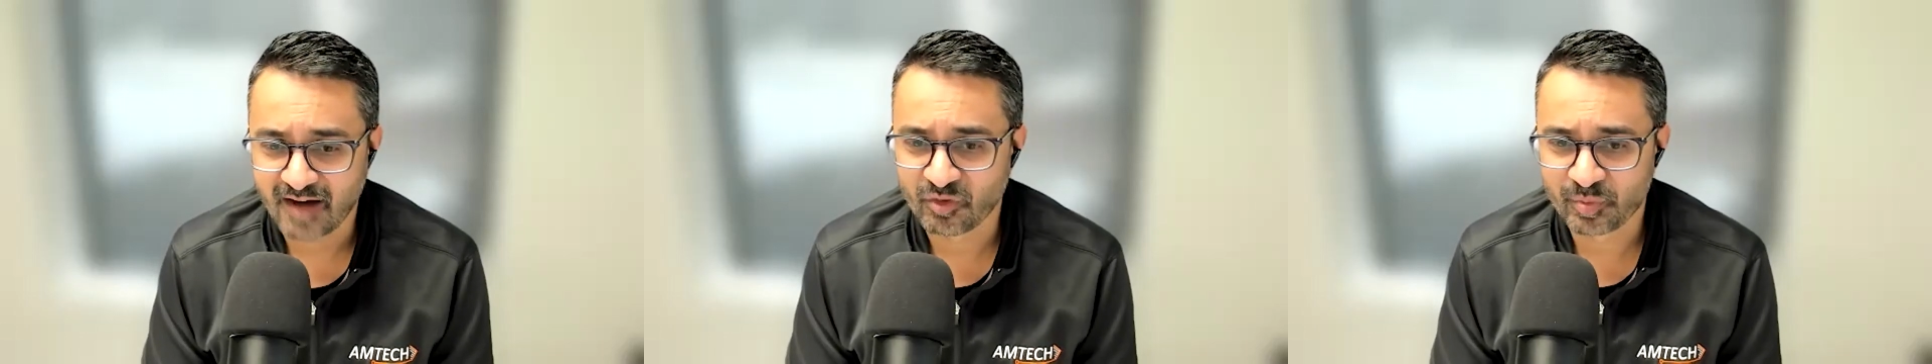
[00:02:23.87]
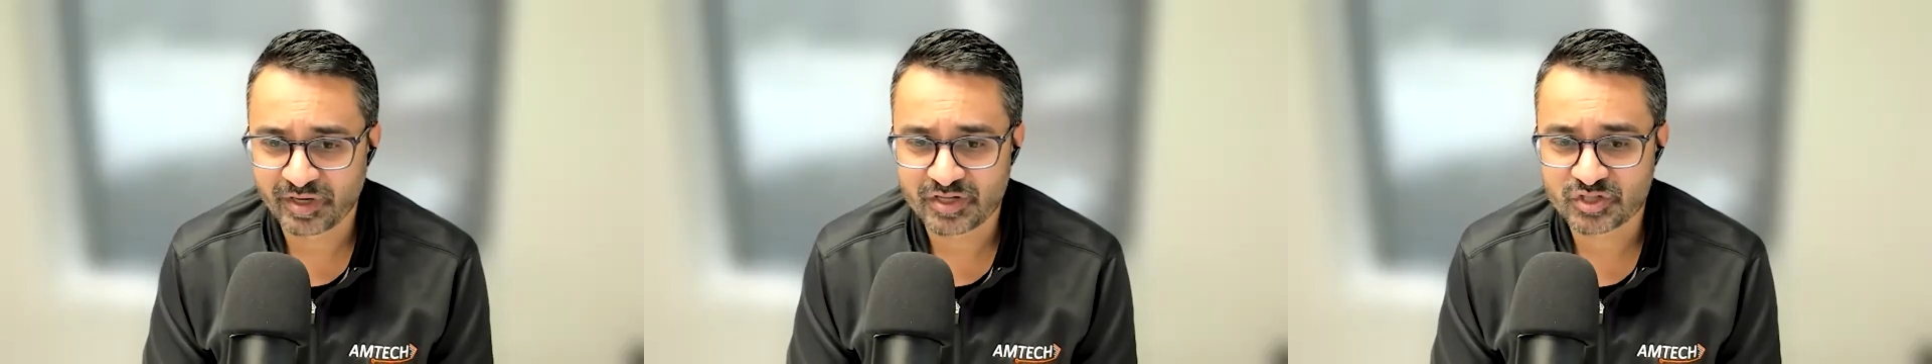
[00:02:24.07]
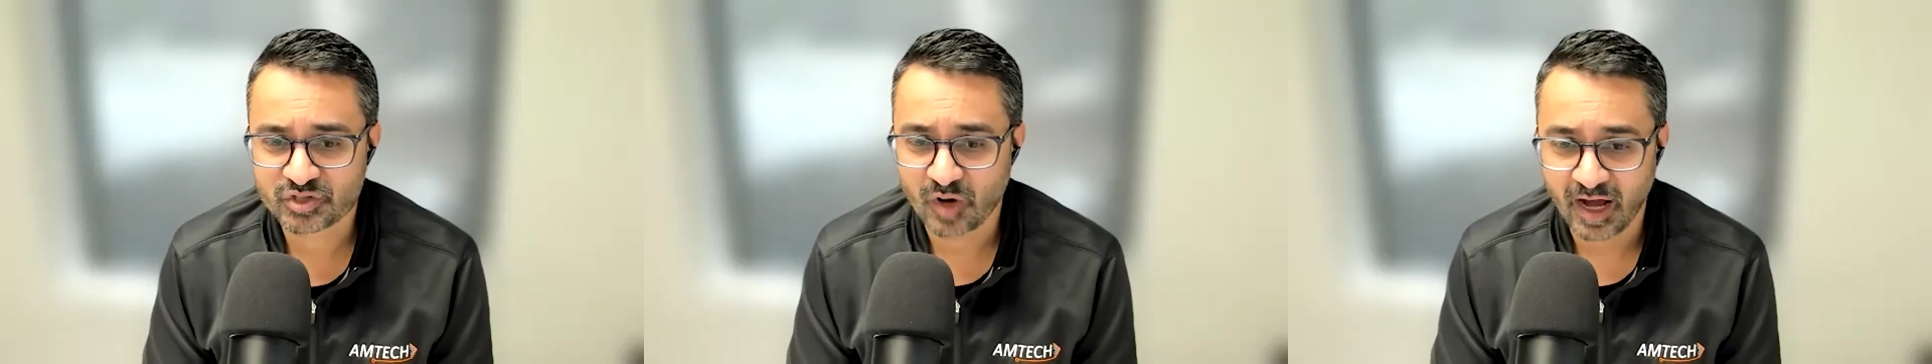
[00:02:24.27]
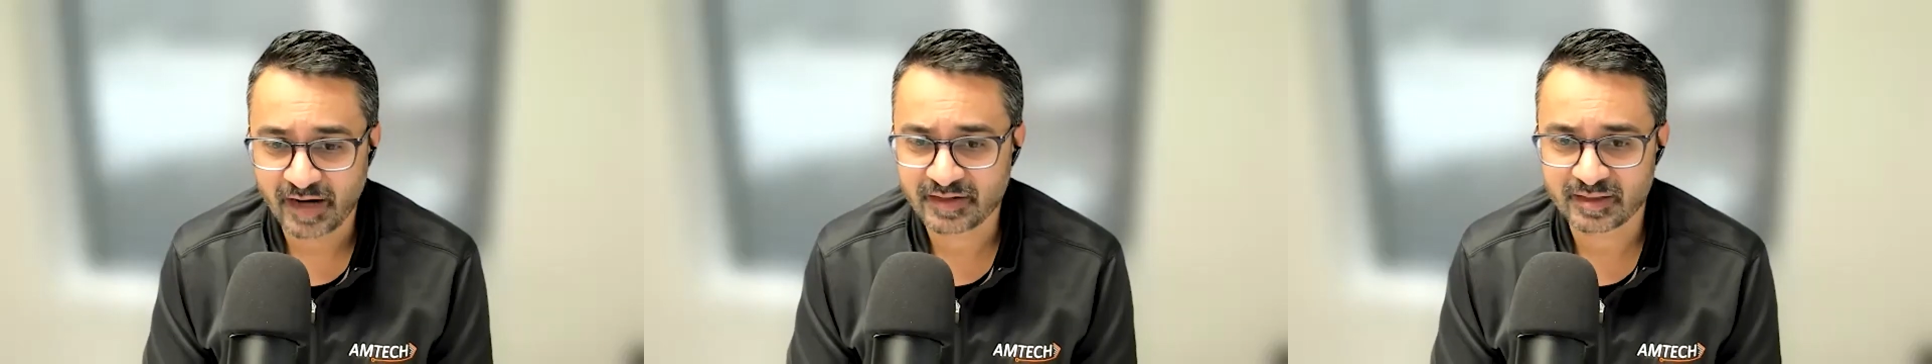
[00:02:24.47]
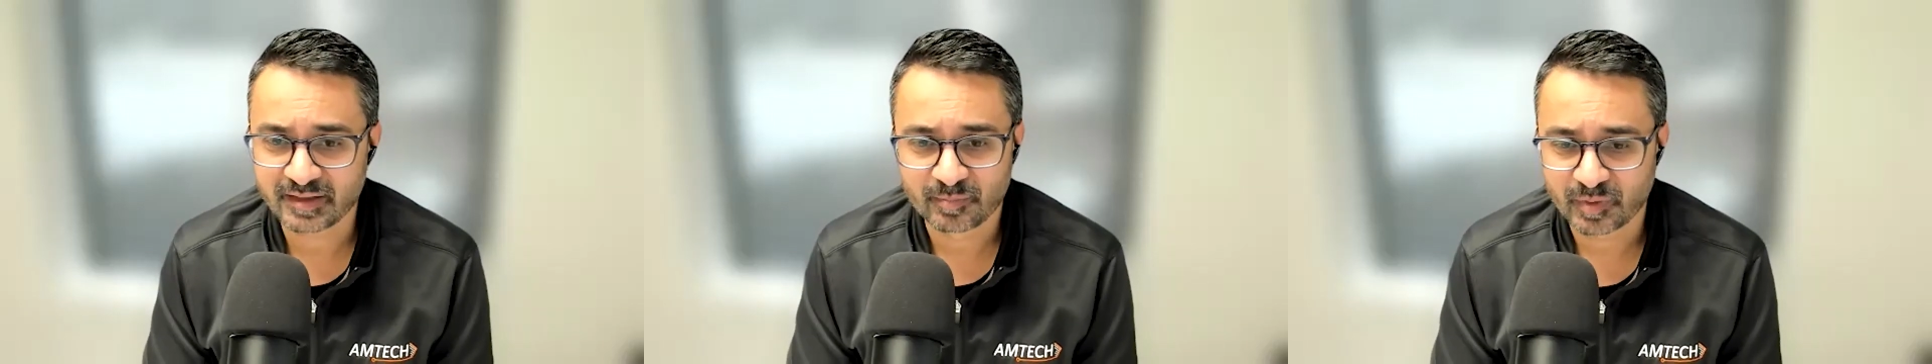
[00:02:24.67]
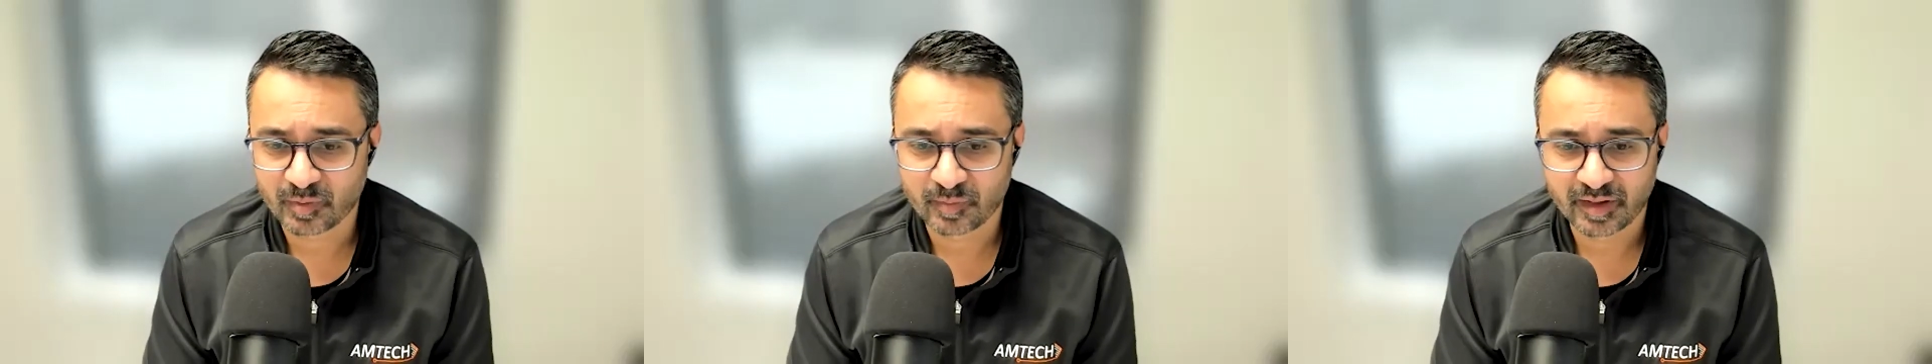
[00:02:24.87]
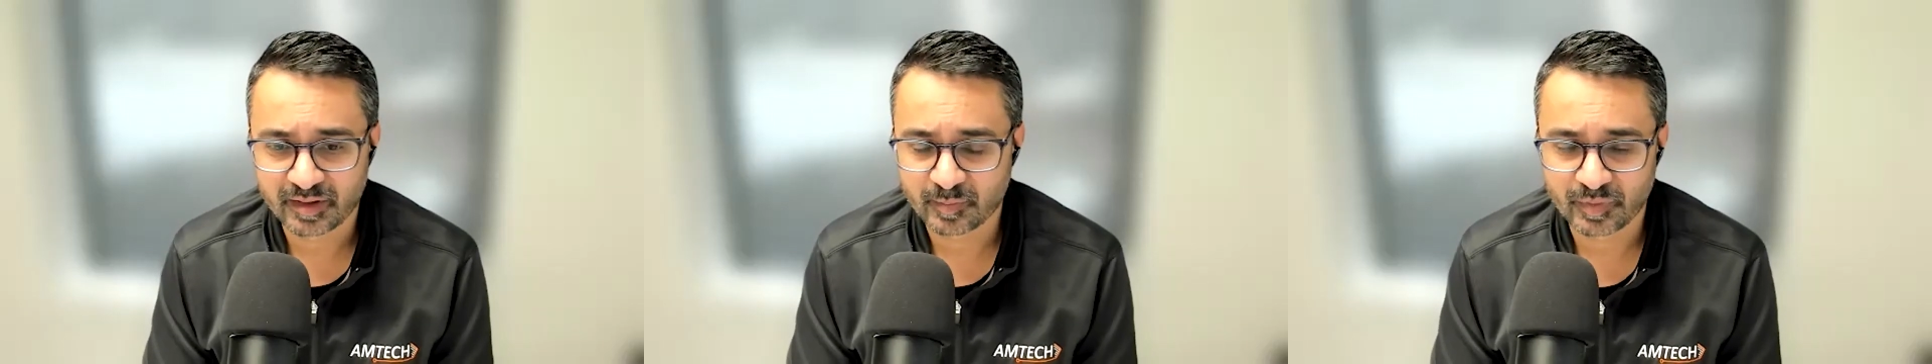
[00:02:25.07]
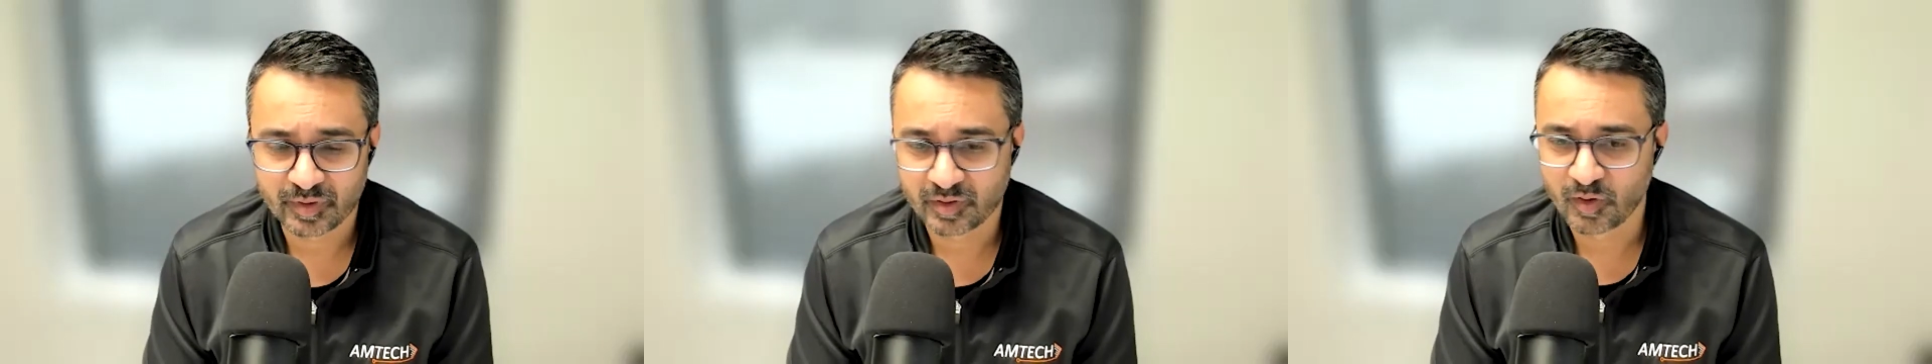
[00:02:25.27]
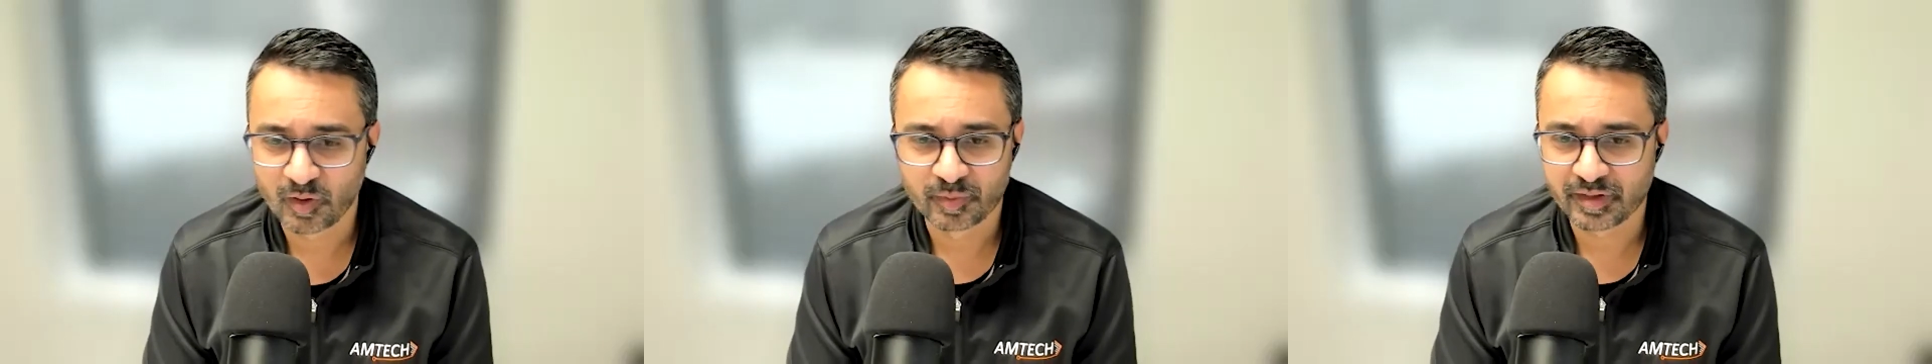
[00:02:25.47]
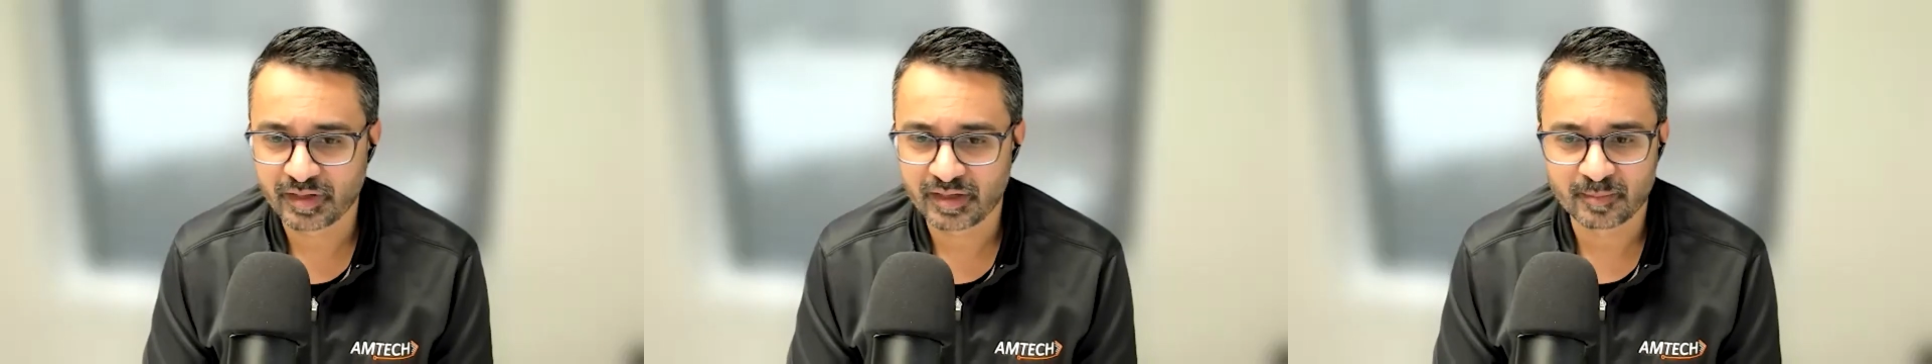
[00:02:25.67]
Everybody's tried to implement it, but
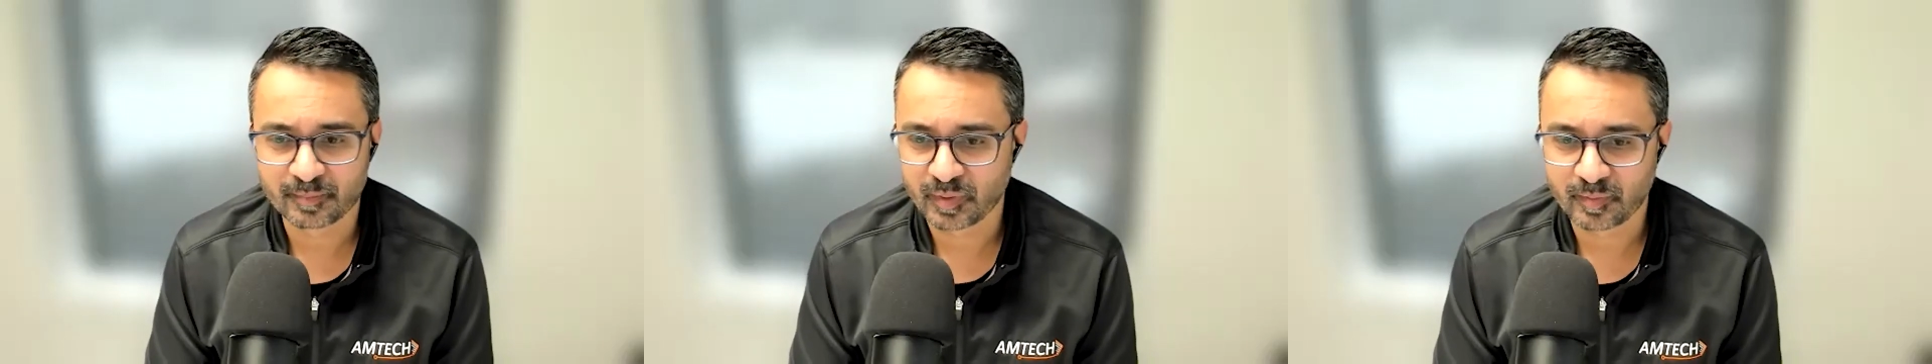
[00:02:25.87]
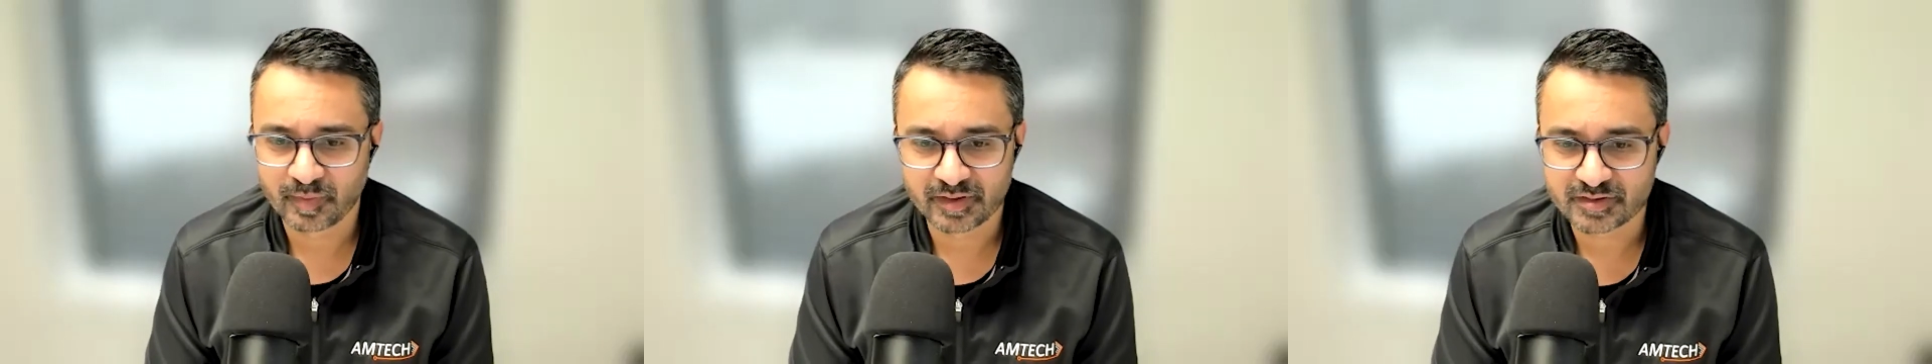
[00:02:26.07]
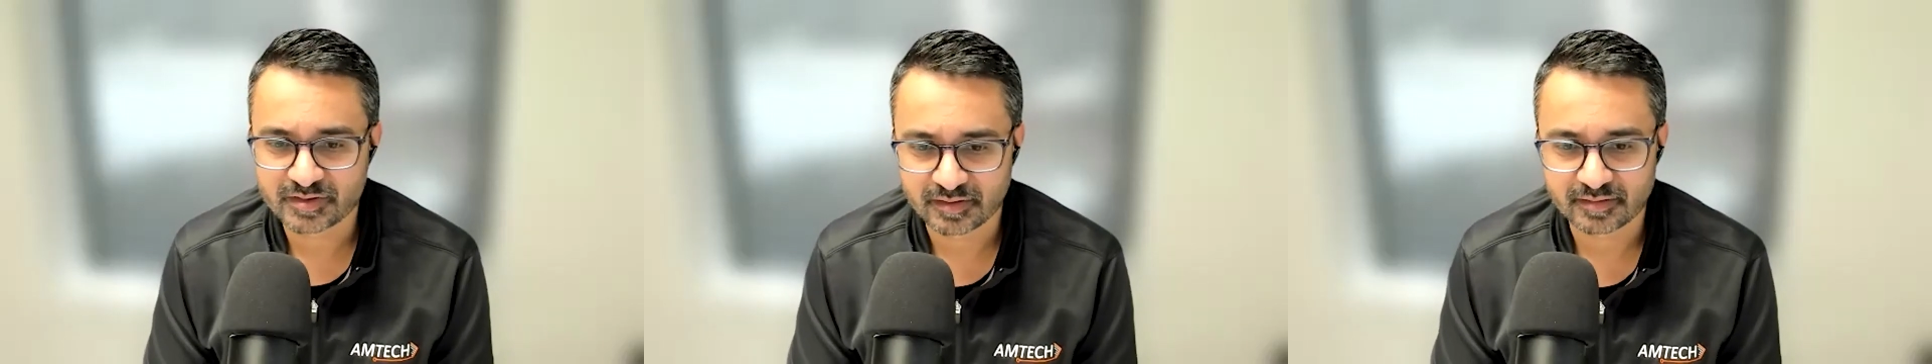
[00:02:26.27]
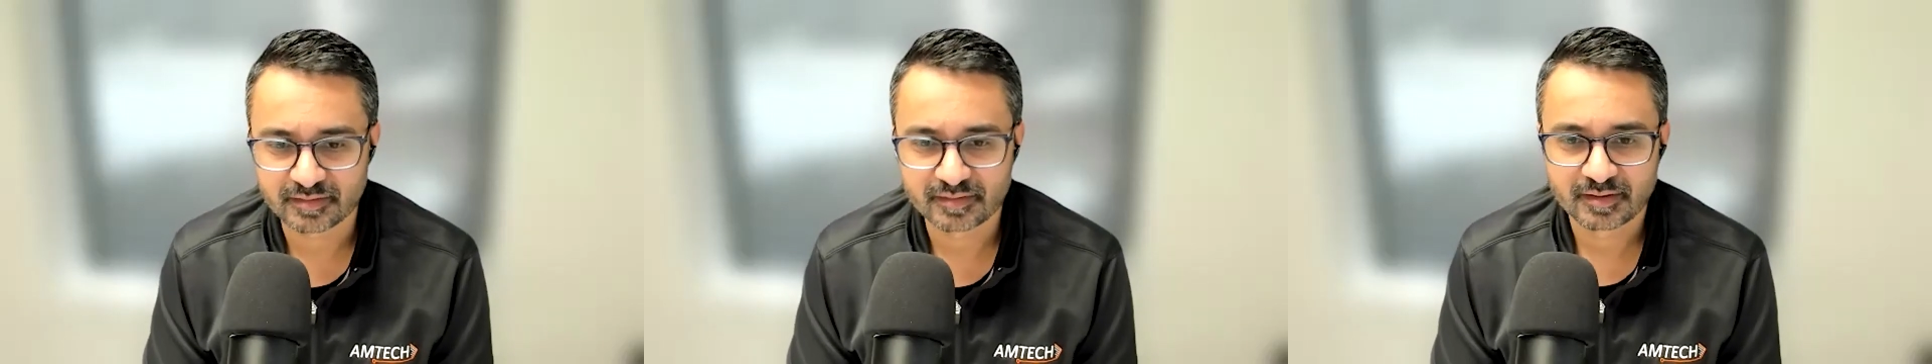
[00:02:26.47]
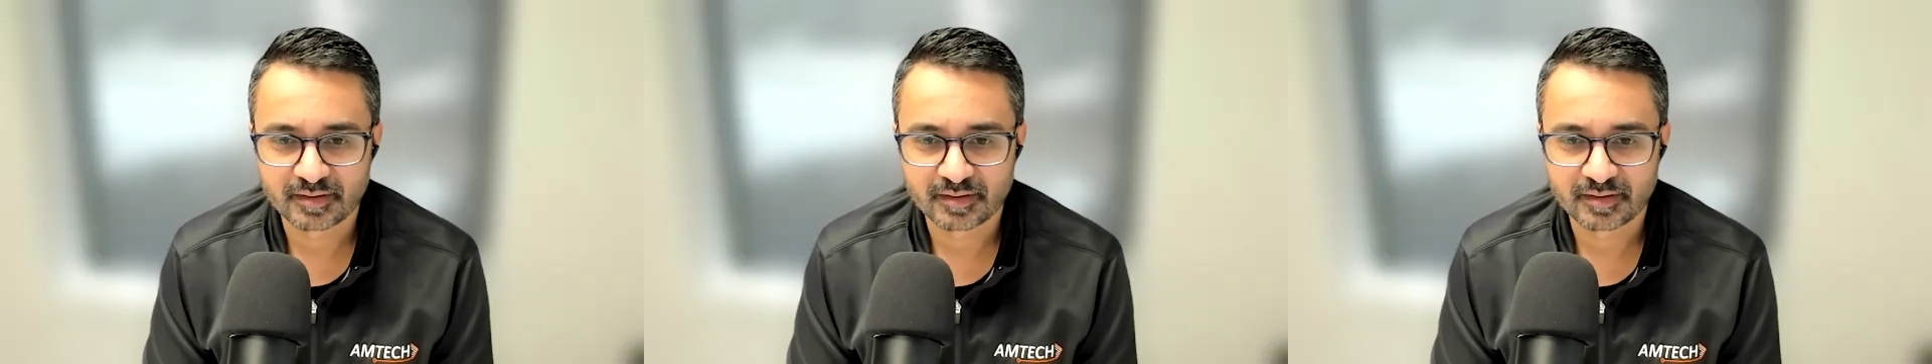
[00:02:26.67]
nobody implements it